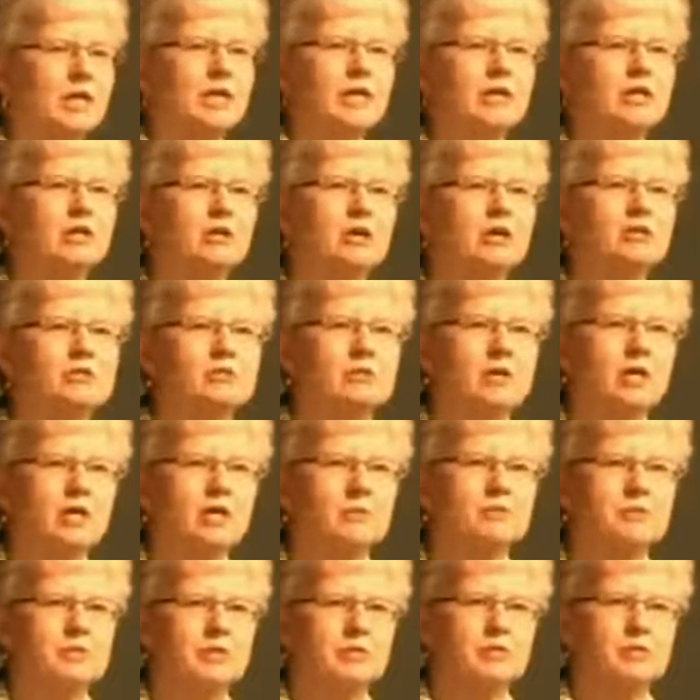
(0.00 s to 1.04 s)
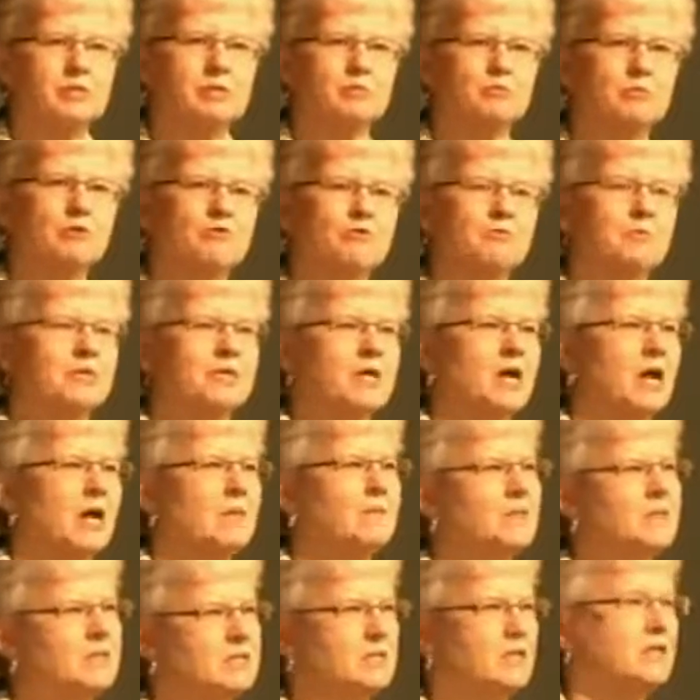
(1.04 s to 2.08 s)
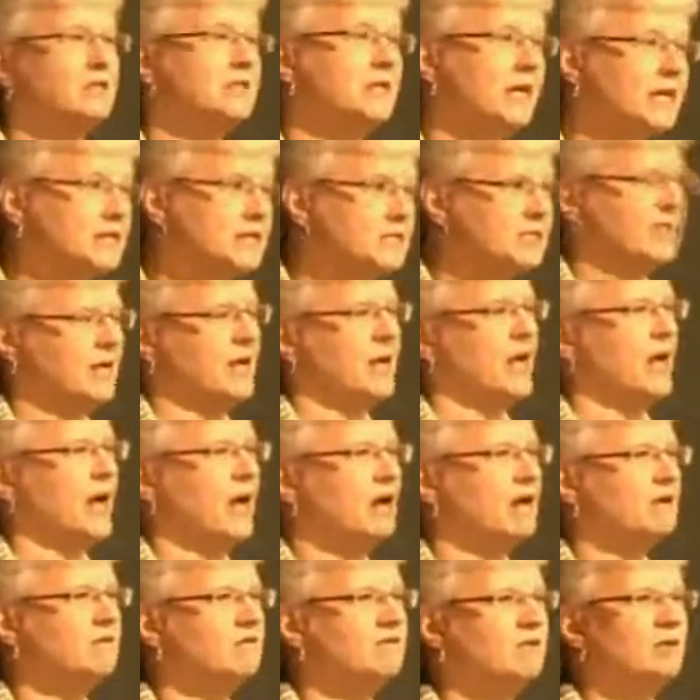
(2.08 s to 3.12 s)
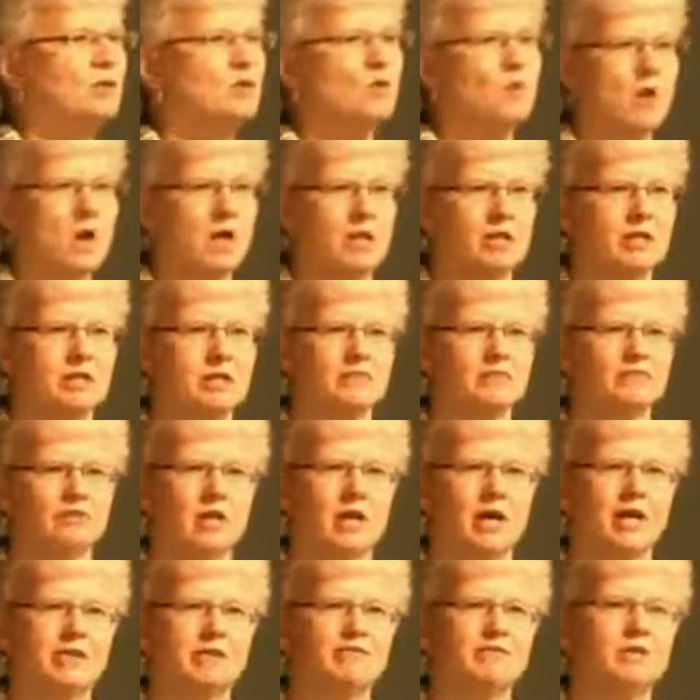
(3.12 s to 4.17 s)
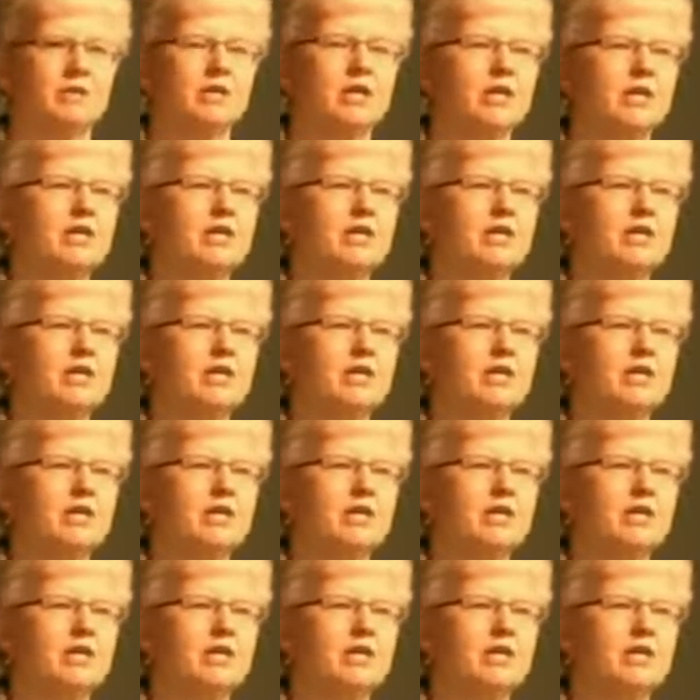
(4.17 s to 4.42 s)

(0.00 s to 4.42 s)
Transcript: It also helps us to move beyond this nice to have, quality of life,